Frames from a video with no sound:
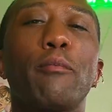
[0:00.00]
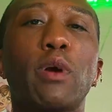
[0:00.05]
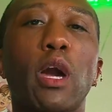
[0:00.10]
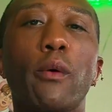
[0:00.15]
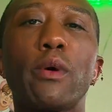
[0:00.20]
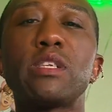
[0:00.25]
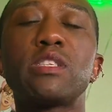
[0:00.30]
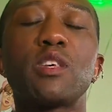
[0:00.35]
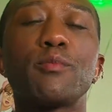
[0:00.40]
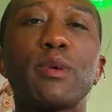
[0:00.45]

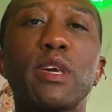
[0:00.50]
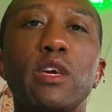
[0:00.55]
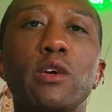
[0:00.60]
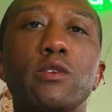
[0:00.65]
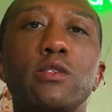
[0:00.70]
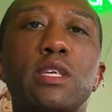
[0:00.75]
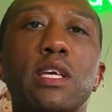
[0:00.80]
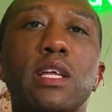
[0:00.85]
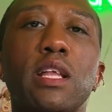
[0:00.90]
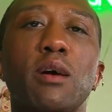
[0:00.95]
going to be
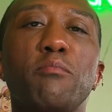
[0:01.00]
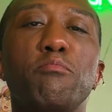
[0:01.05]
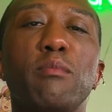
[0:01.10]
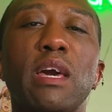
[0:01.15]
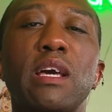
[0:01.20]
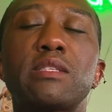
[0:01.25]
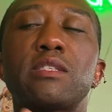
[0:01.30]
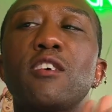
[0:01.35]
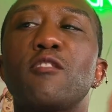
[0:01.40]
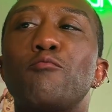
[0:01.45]
using a
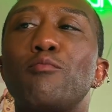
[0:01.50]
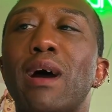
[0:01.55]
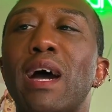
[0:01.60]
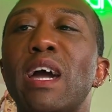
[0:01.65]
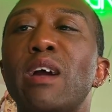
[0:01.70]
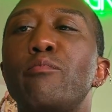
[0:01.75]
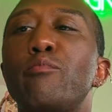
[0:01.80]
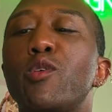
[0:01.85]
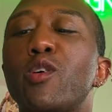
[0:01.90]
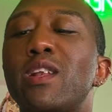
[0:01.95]
mix of
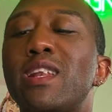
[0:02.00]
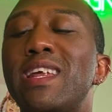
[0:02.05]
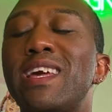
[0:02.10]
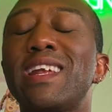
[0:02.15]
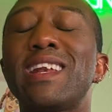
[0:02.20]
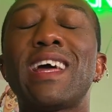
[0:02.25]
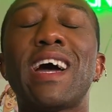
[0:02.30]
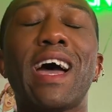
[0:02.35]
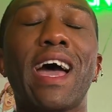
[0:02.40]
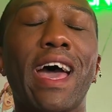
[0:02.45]
my
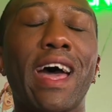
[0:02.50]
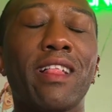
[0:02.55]
Bernina